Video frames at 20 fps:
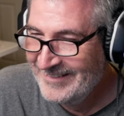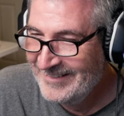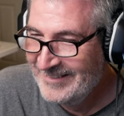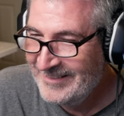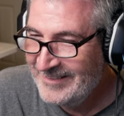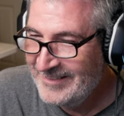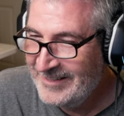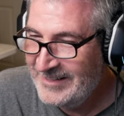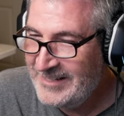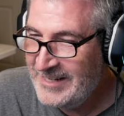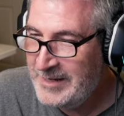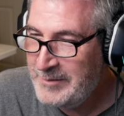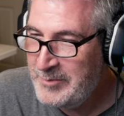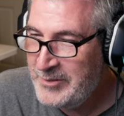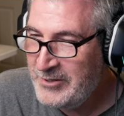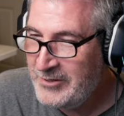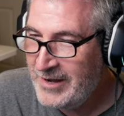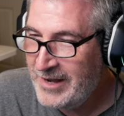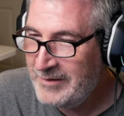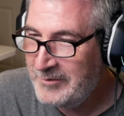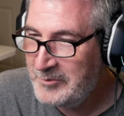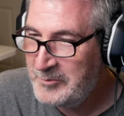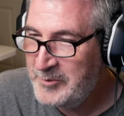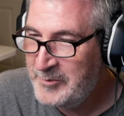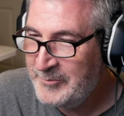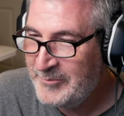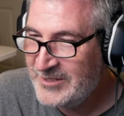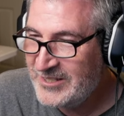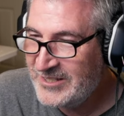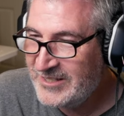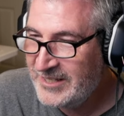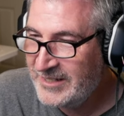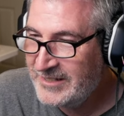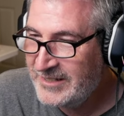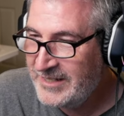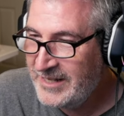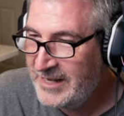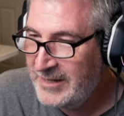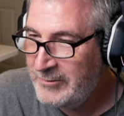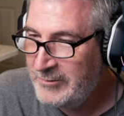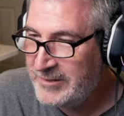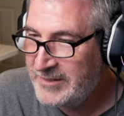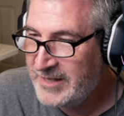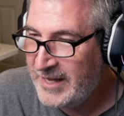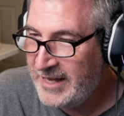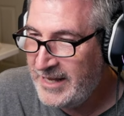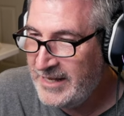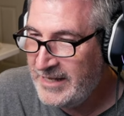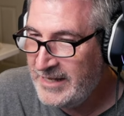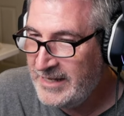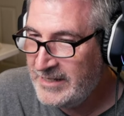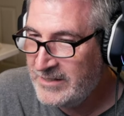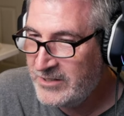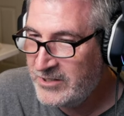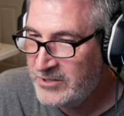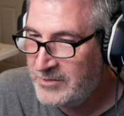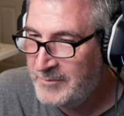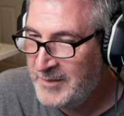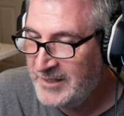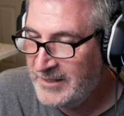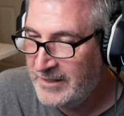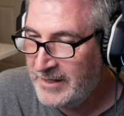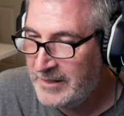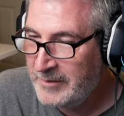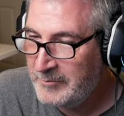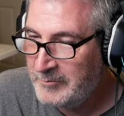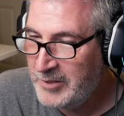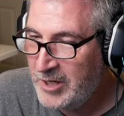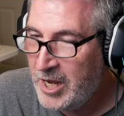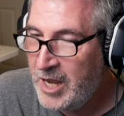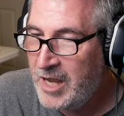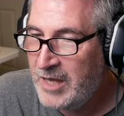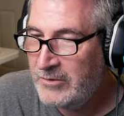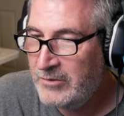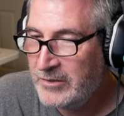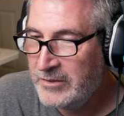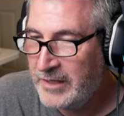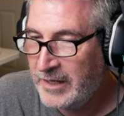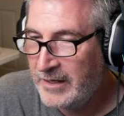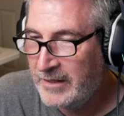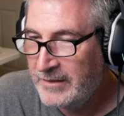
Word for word: The debut album in '68 was an instrumental album. Oh, okay.